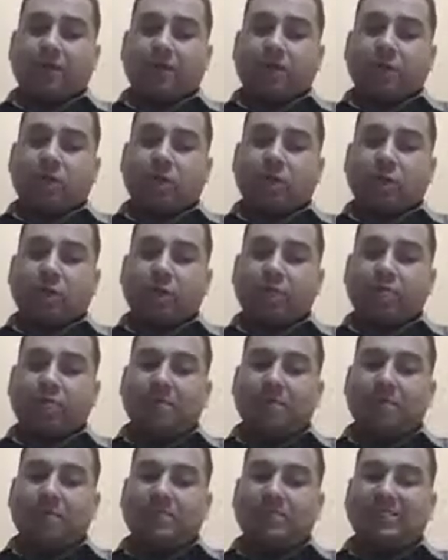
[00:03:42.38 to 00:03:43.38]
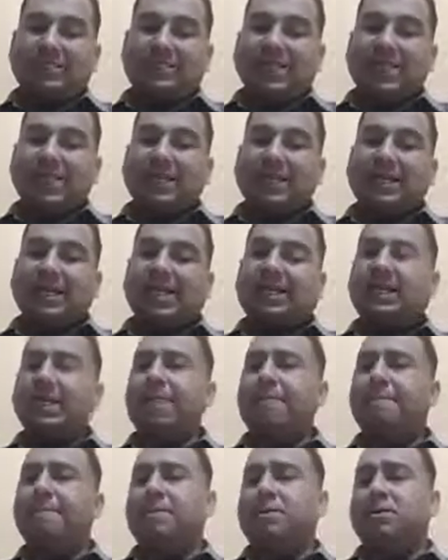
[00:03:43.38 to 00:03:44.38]
was not a woman of saintly
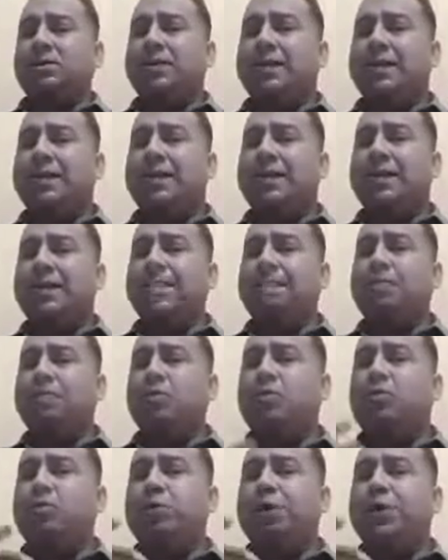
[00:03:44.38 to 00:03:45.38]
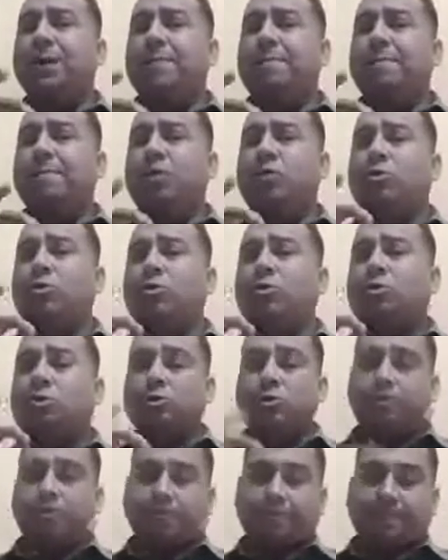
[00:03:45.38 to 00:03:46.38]
temper, good
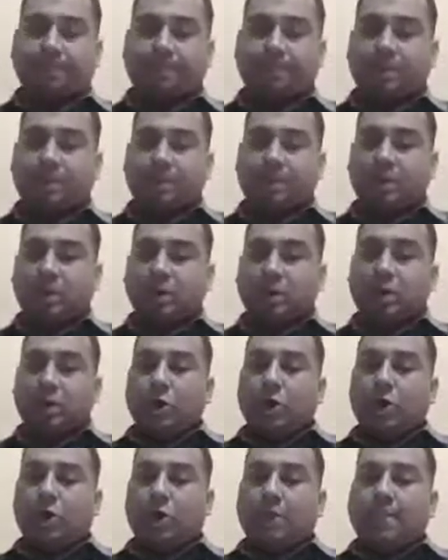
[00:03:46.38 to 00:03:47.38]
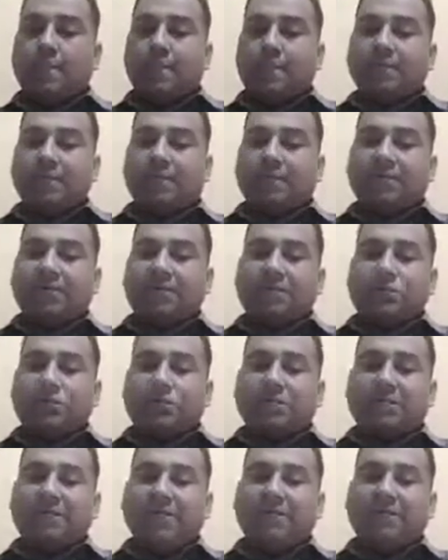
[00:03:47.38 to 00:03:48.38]
mood, not much given
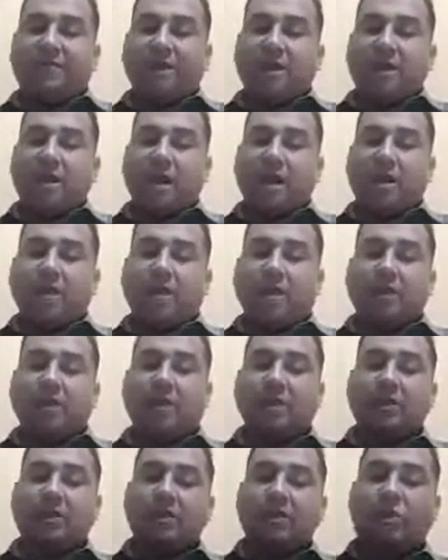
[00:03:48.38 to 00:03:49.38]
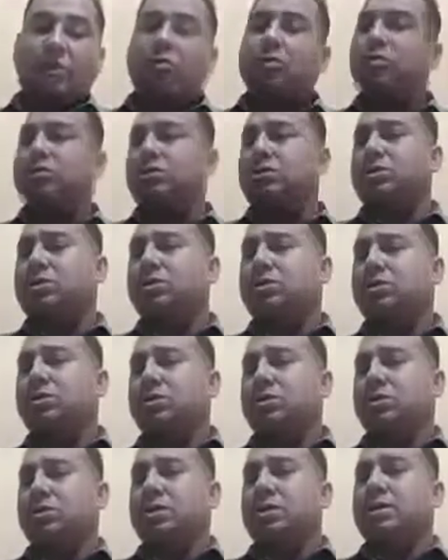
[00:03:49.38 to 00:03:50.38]
to self-denial for other goods.
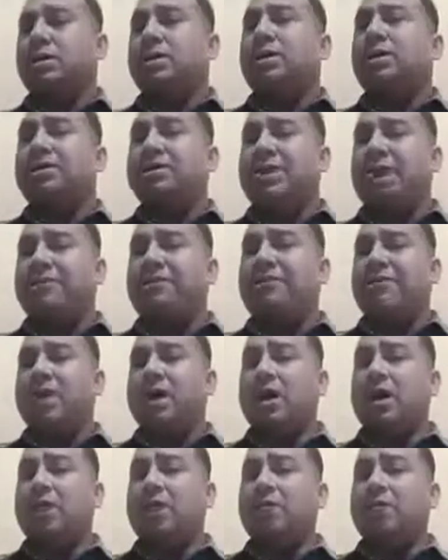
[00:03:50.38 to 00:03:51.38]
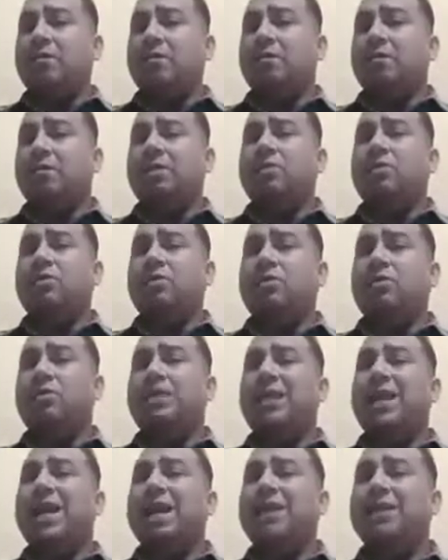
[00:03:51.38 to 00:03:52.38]
Self-denial means
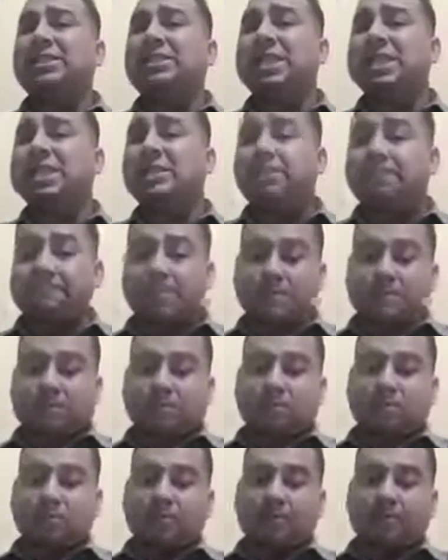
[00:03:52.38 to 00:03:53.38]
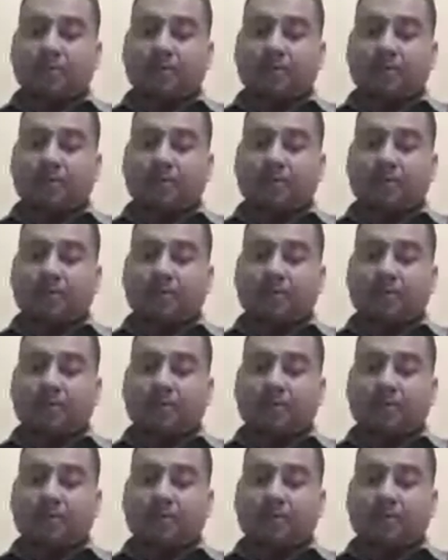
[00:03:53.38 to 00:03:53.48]
like a jealous person.